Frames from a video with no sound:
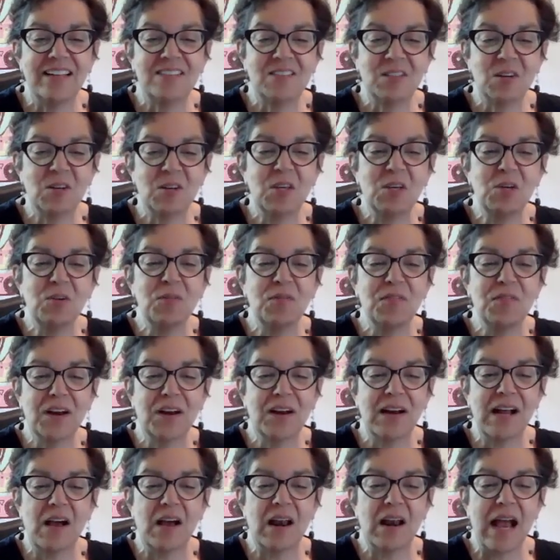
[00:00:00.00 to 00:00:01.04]
so you
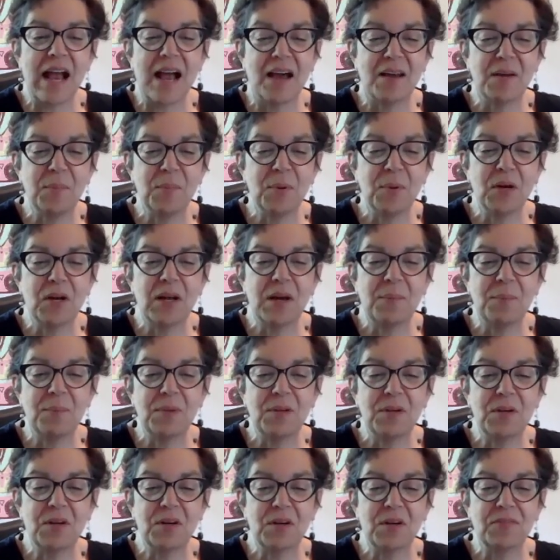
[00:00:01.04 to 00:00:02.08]
figured out how to put up
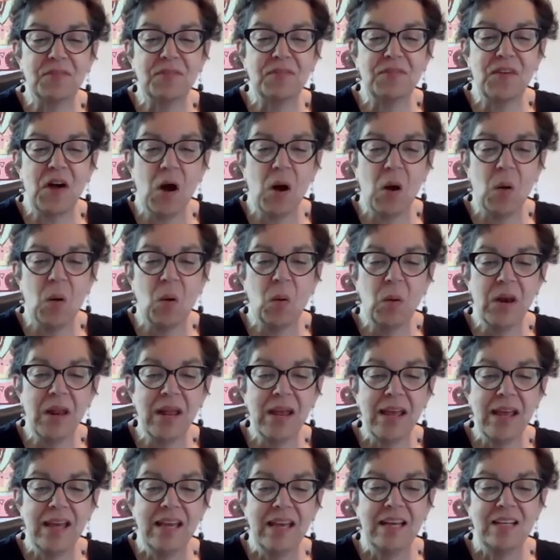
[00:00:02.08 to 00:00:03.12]
your
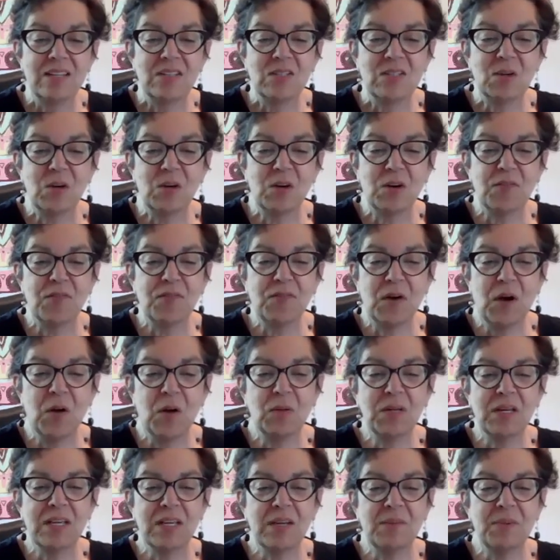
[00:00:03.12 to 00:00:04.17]
phone so your
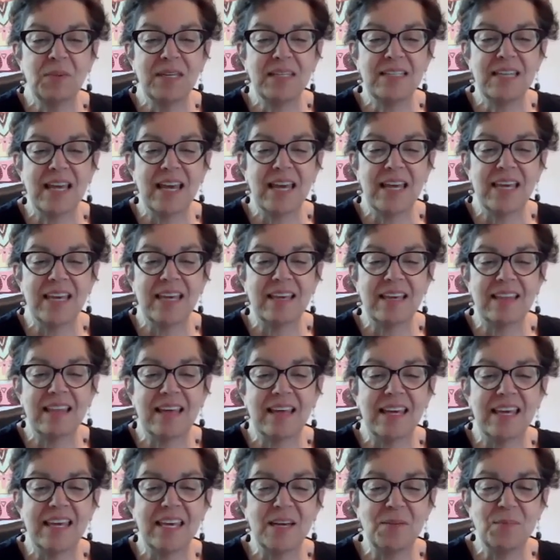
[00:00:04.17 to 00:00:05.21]
phone can be taking an
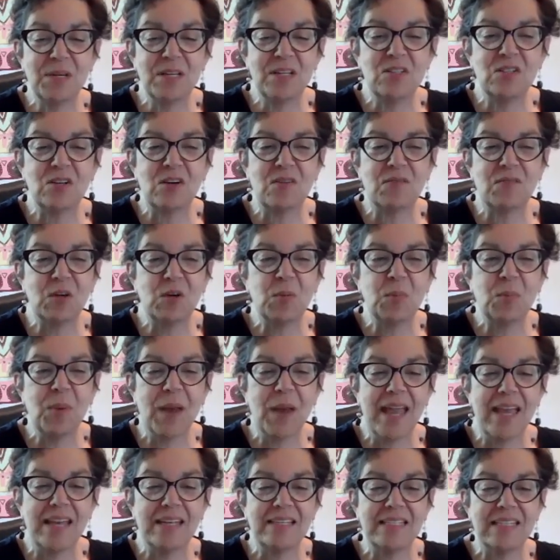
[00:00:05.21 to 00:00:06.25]
image of you
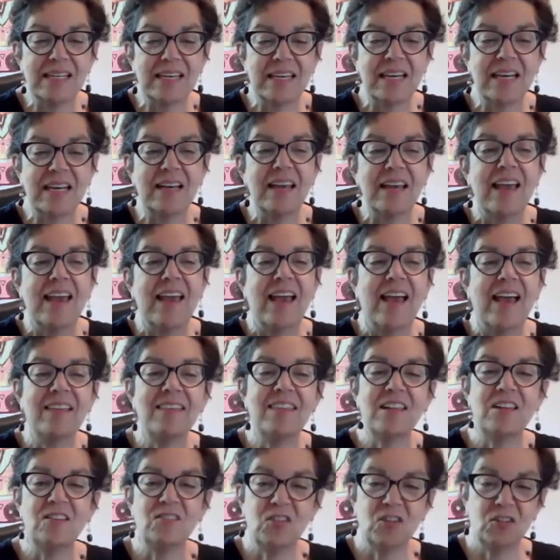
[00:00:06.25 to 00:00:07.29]
painting, and
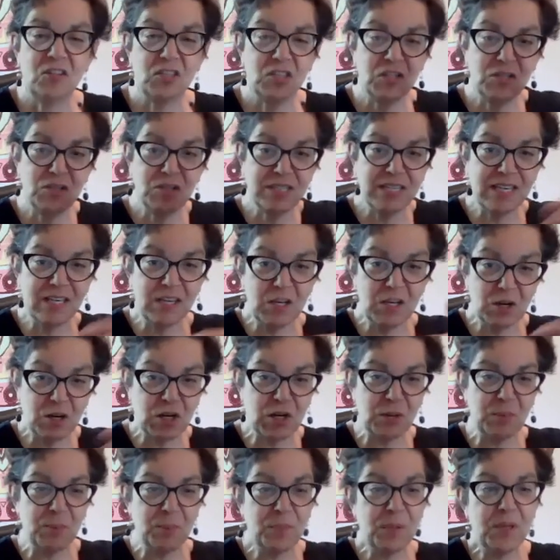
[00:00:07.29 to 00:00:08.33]
then you're using your
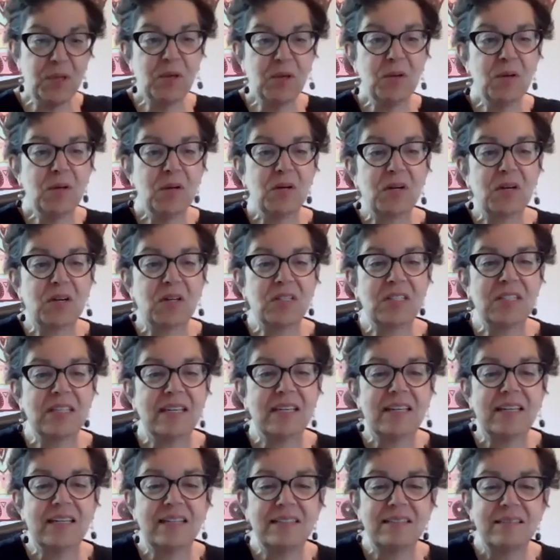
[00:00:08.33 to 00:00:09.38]
computer
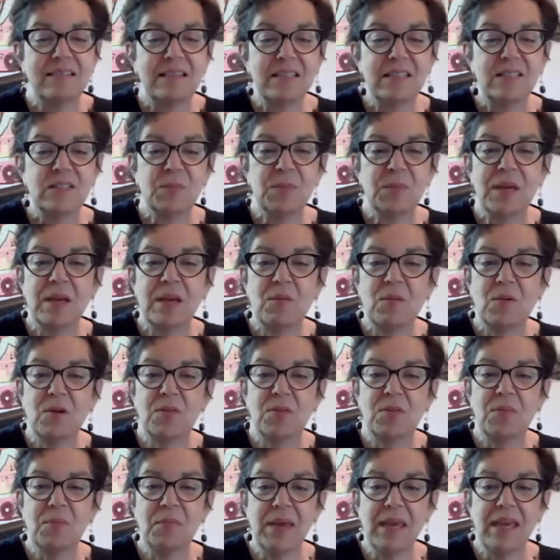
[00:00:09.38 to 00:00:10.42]
to speak
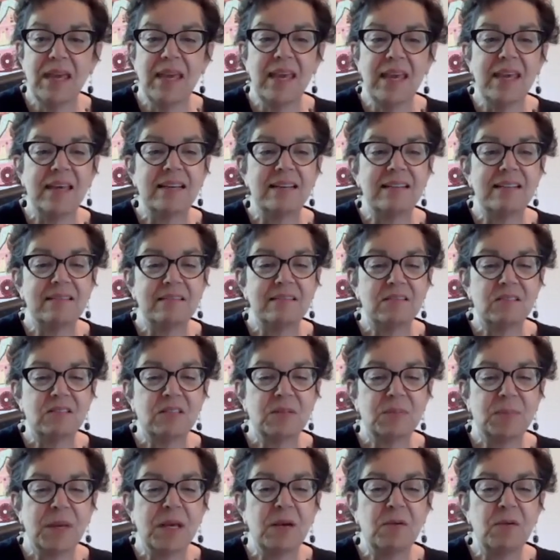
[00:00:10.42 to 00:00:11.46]
with me and
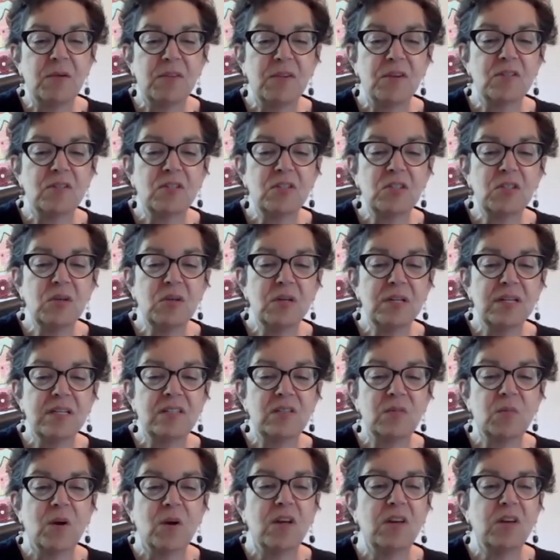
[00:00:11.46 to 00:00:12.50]
speak with your
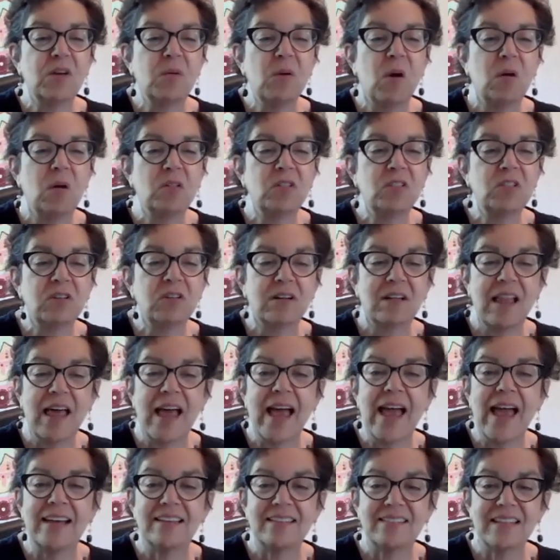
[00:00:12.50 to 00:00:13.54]
students when you hold your
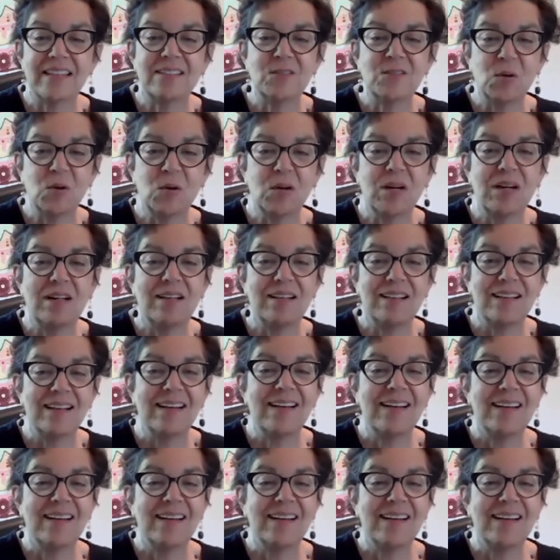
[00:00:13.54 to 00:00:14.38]
class. That's cool.